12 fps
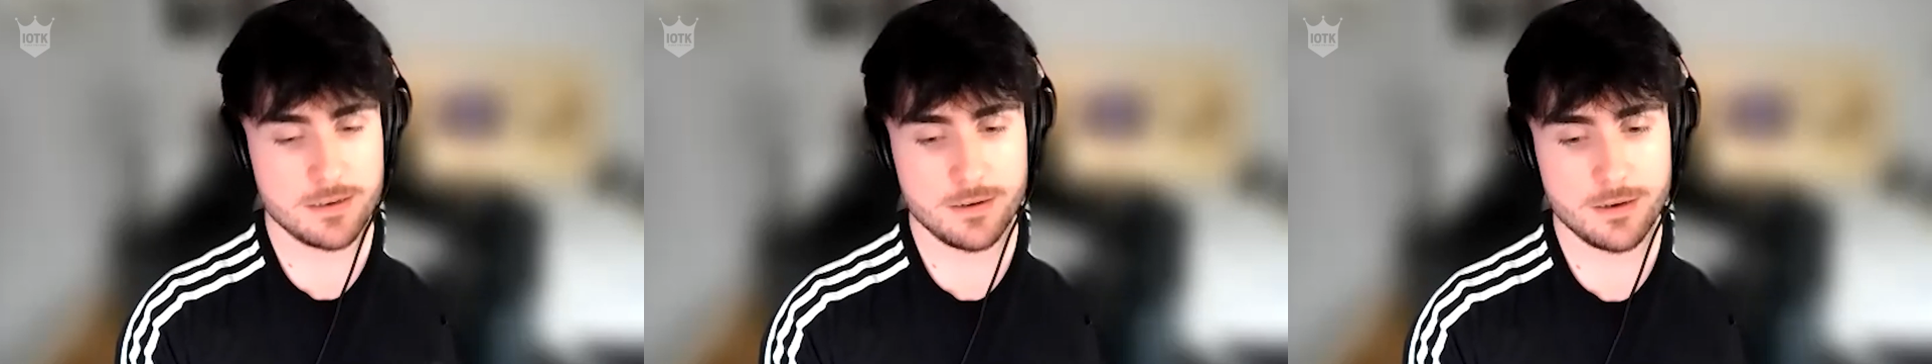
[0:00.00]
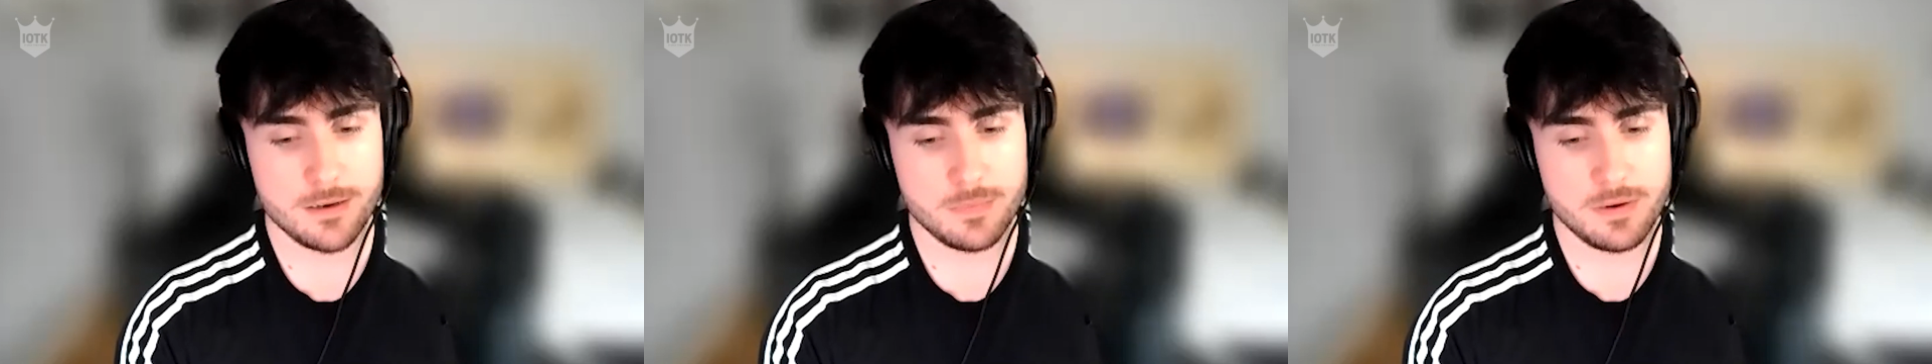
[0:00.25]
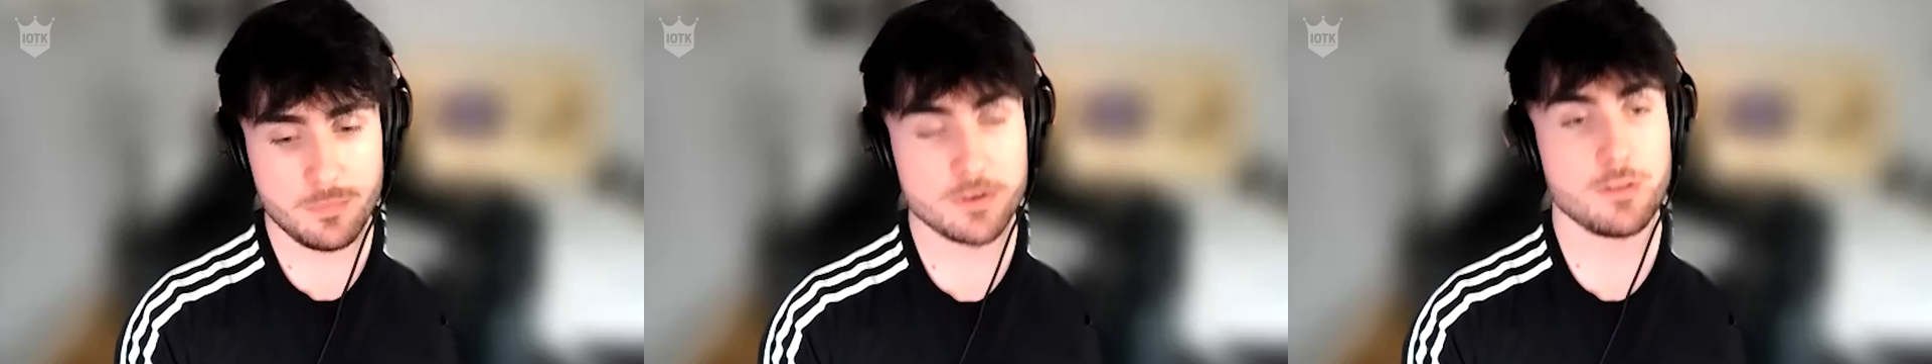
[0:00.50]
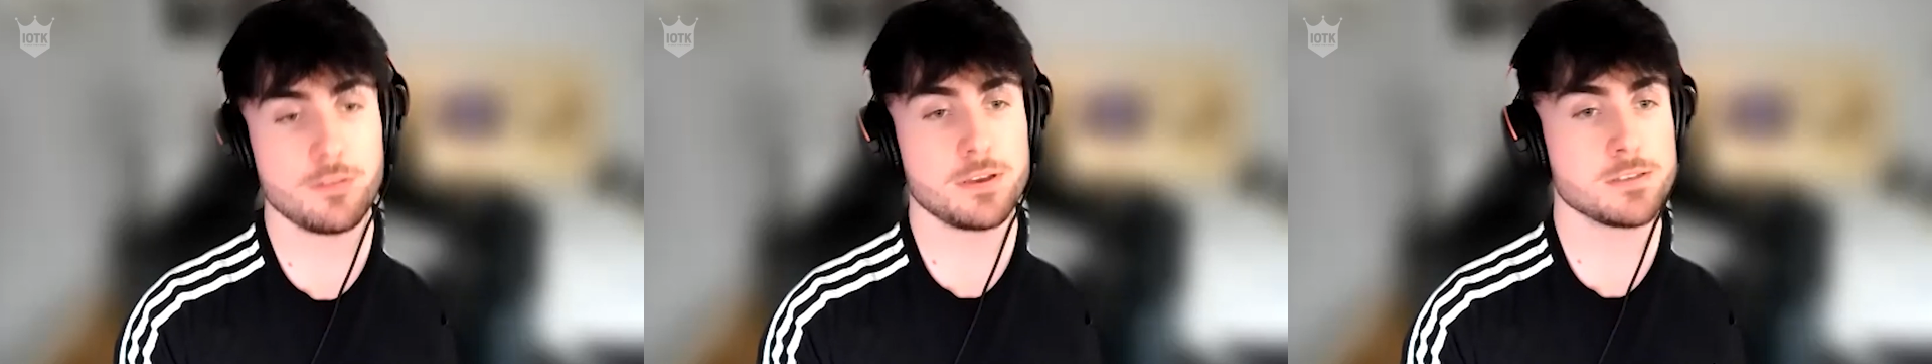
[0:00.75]
And one
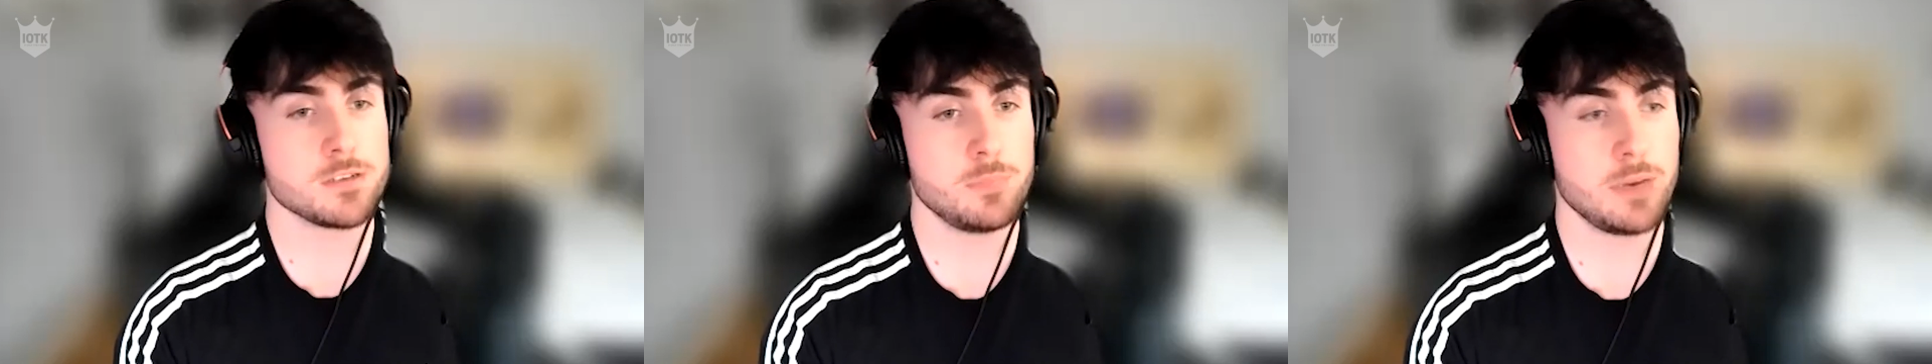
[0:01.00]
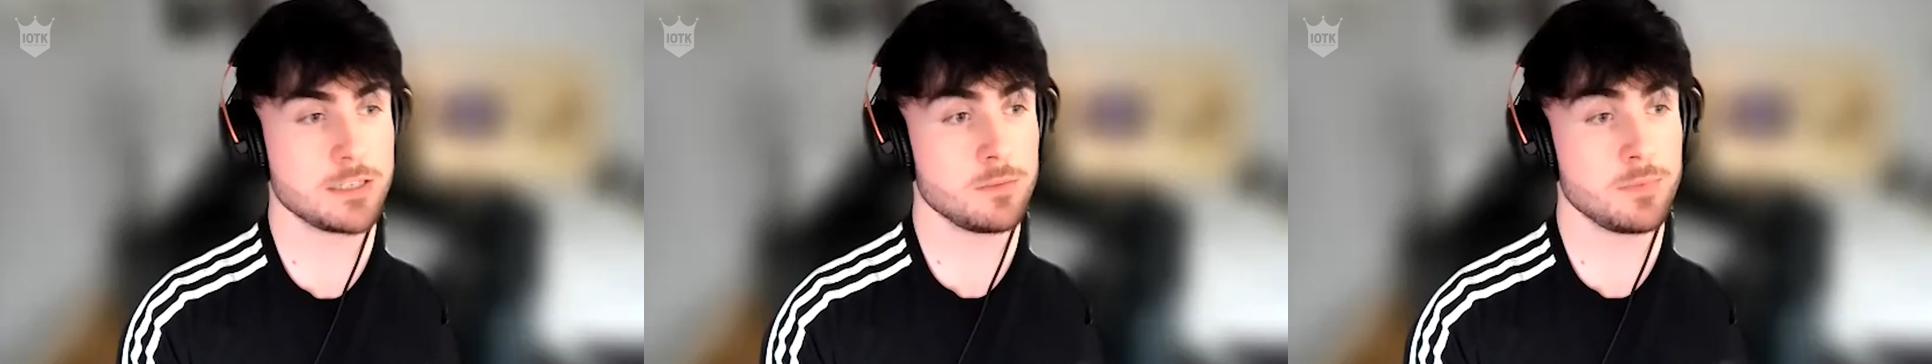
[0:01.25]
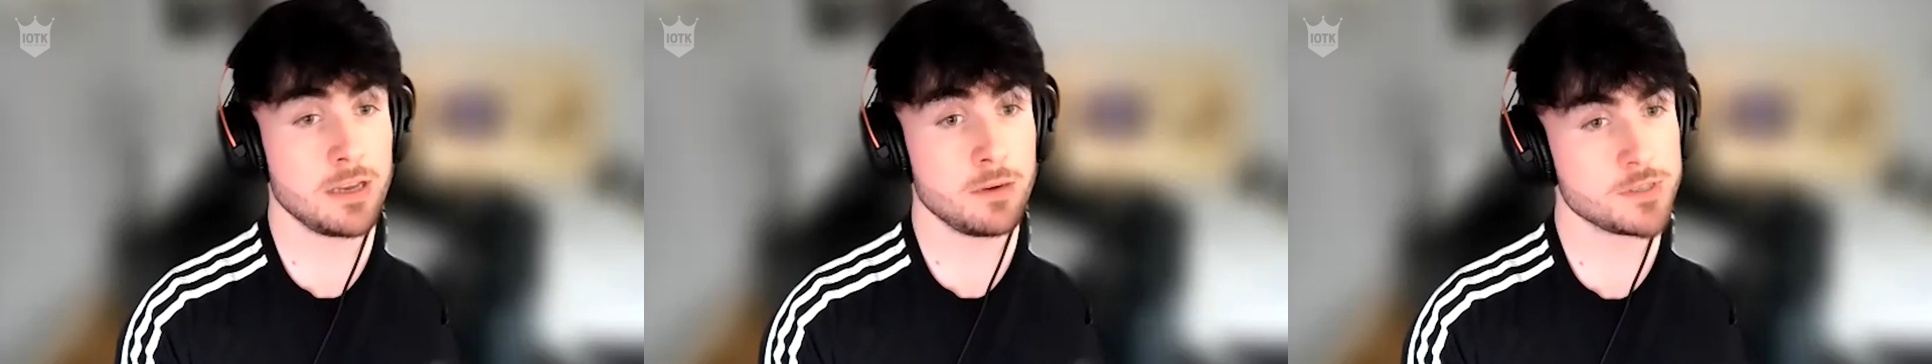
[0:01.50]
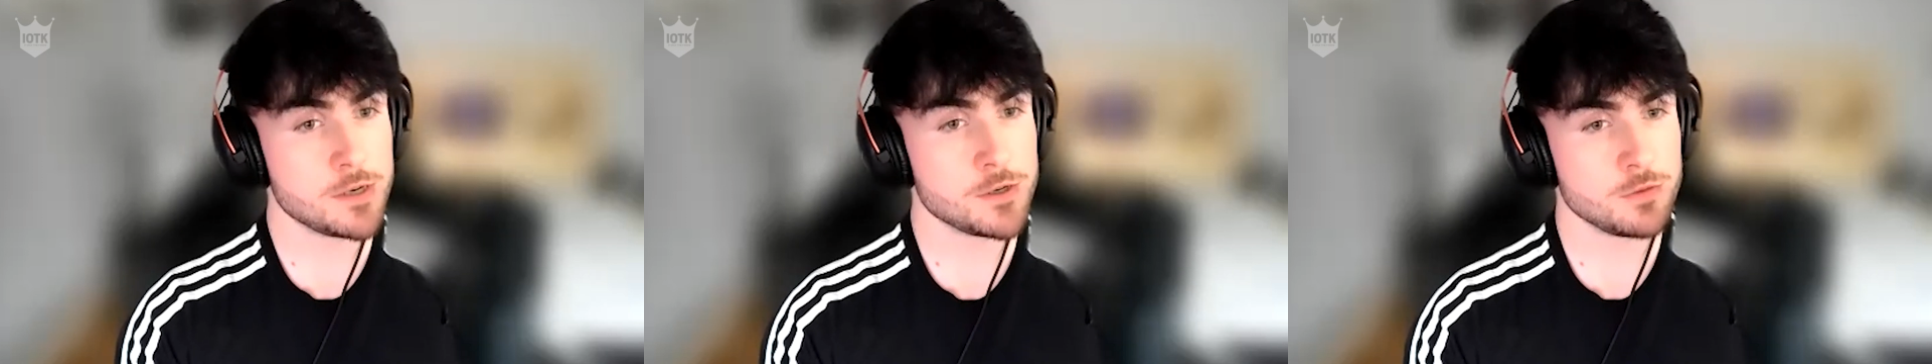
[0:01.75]
of the things I picked up there
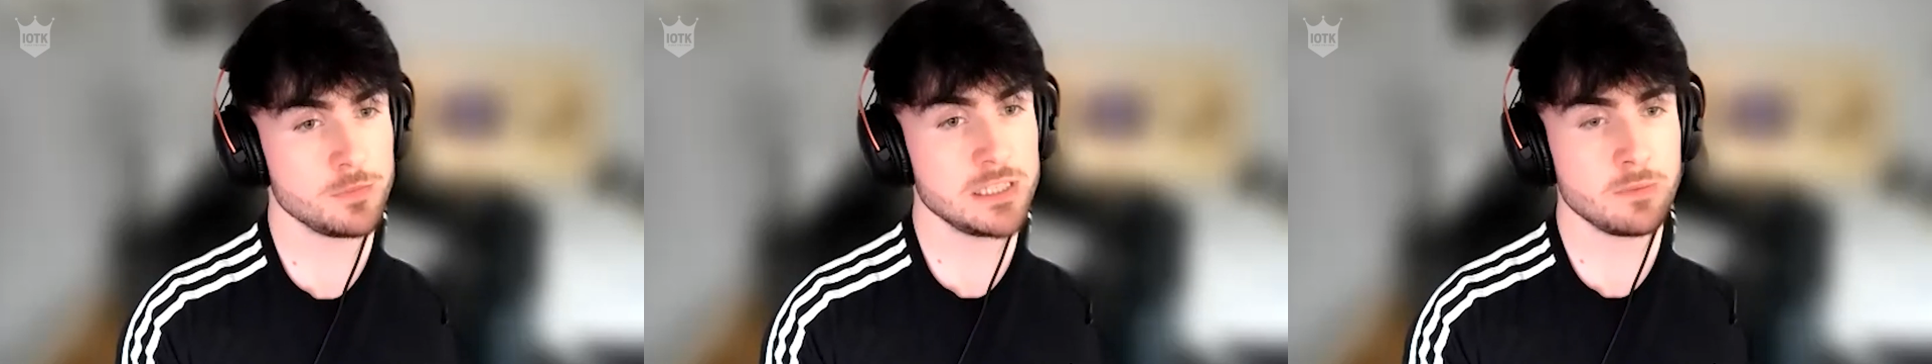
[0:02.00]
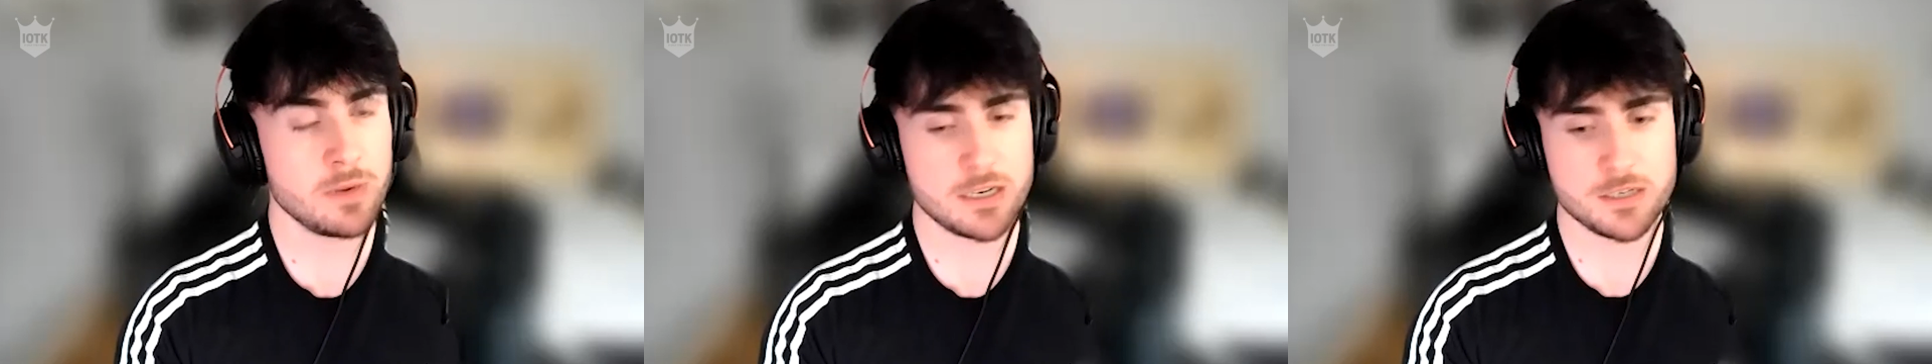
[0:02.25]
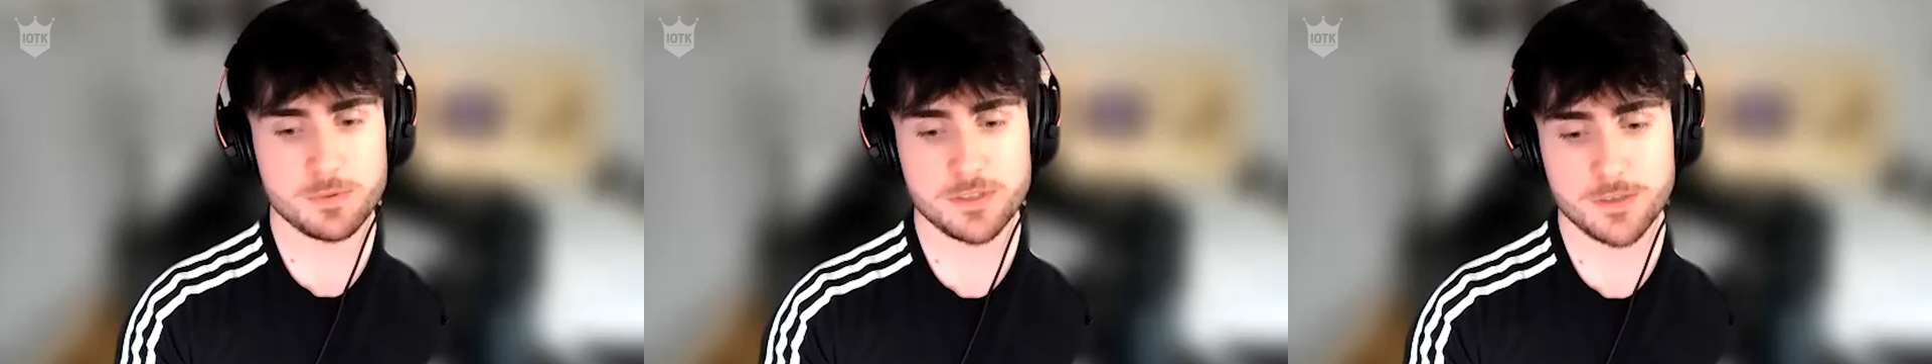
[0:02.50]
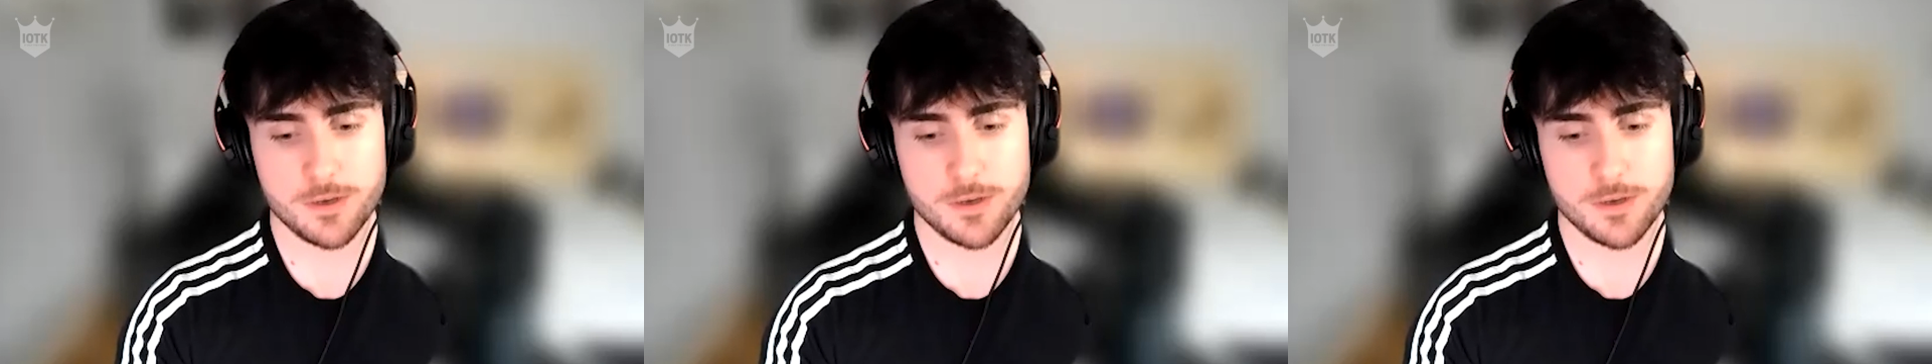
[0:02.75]
was social media management.